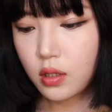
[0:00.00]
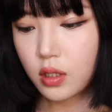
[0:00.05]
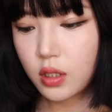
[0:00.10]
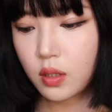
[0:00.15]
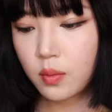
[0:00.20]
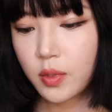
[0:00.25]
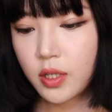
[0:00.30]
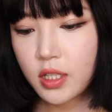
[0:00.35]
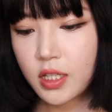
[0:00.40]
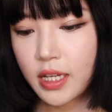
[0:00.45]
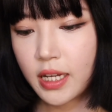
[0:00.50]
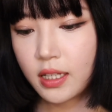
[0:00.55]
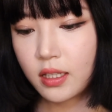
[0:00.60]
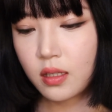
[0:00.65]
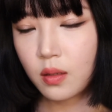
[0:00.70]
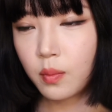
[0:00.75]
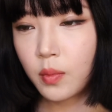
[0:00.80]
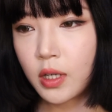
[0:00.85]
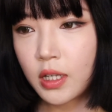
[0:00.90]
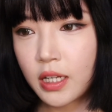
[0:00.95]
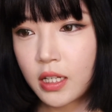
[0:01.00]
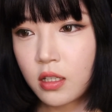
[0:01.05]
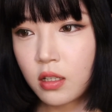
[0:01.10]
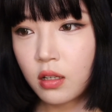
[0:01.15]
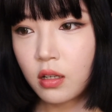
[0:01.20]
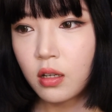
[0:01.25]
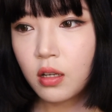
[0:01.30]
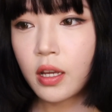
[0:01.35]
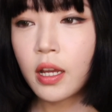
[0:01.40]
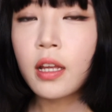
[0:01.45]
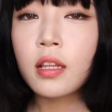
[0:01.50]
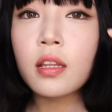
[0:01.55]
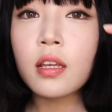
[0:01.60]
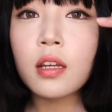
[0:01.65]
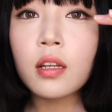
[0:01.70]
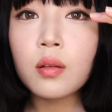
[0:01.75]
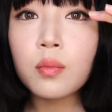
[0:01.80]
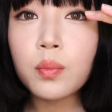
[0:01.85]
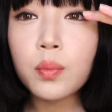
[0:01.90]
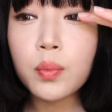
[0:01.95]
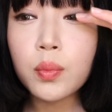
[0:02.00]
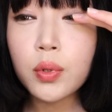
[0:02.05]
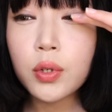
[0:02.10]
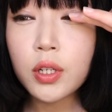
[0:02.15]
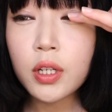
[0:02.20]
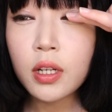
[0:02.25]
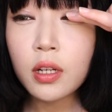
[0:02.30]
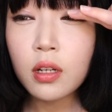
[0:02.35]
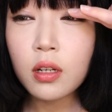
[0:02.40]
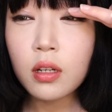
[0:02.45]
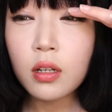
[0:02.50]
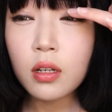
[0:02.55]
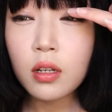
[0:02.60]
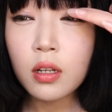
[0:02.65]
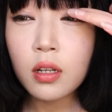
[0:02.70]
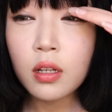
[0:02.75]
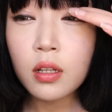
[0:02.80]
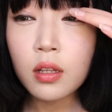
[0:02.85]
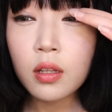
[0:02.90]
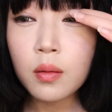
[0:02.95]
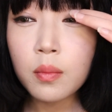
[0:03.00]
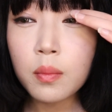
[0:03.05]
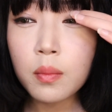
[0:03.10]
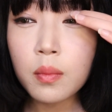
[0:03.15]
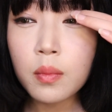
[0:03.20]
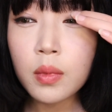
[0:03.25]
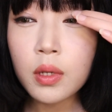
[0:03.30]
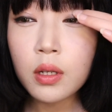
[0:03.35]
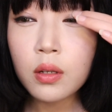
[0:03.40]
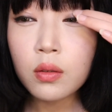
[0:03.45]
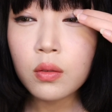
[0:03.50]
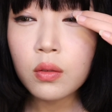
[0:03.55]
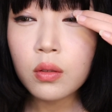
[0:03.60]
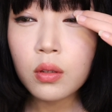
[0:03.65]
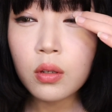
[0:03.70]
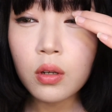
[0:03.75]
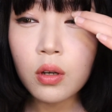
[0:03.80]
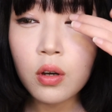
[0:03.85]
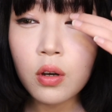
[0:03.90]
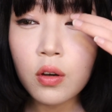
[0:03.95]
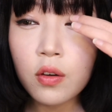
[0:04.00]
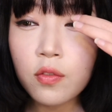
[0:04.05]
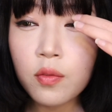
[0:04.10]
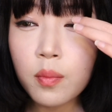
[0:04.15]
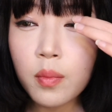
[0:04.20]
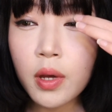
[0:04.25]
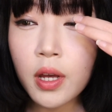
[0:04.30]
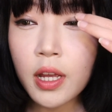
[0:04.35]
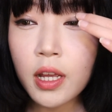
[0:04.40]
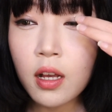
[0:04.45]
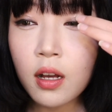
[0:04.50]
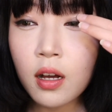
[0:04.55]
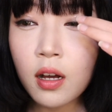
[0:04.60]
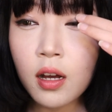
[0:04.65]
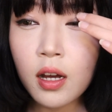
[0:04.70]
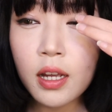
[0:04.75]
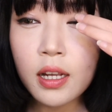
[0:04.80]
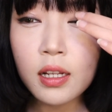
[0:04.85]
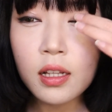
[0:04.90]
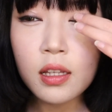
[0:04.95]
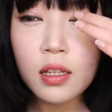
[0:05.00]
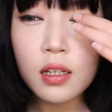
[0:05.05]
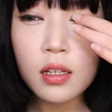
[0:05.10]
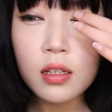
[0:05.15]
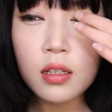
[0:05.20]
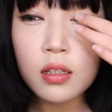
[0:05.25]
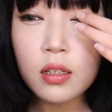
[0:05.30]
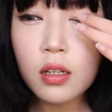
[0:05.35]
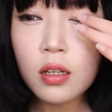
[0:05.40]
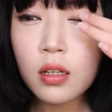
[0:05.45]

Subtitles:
So I'm going to take some glitter and then put it in the middle of my eyelid.